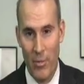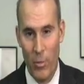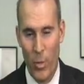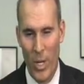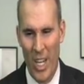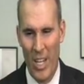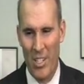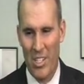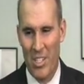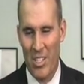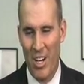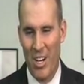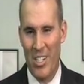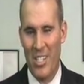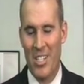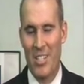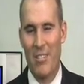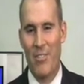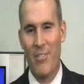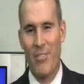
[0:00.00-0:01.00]
When he
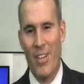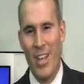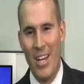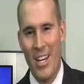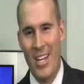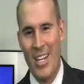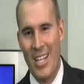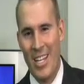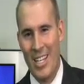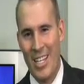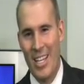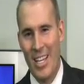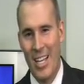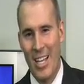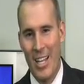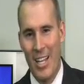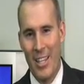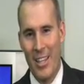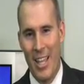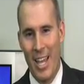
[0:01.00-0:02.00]
starts defending
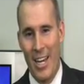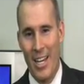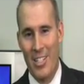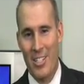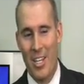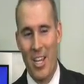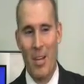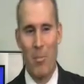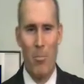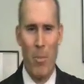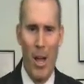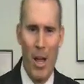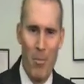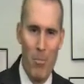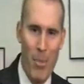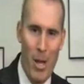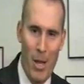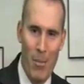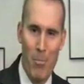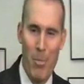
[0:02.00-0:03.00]
that he said
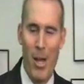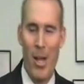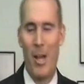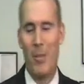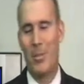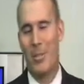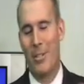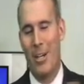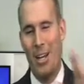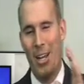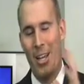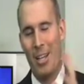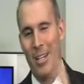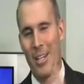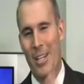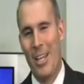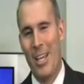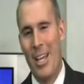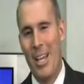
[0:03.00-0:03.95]
bomb, bomb, bomb around